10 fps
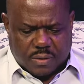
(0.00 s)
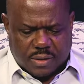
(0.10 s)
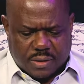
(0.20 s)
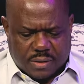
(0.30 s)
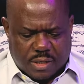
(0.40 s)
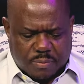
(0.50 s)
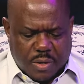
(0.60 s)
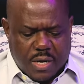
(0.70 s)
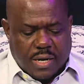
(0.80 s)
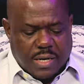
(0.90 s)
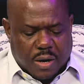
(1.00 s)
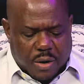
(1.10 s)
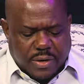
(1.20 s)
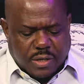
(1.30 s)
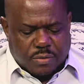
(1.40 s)
This is deep. Now,
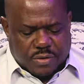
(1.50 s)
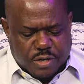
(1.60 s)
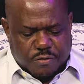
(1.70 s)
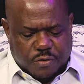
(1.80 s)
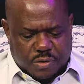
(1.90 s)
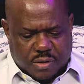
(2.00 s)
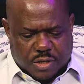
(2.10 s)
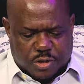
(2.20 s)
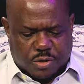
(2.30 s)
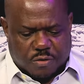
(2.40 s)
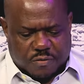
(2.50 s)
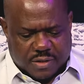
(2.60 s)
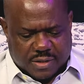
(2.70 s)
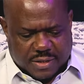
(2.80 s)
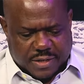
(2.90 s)
I wanted to reinforce the issue of
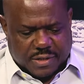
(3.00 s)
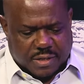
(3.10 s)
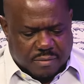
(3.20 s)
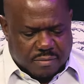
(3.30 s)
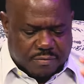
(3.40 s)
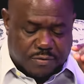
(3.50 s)
resurrection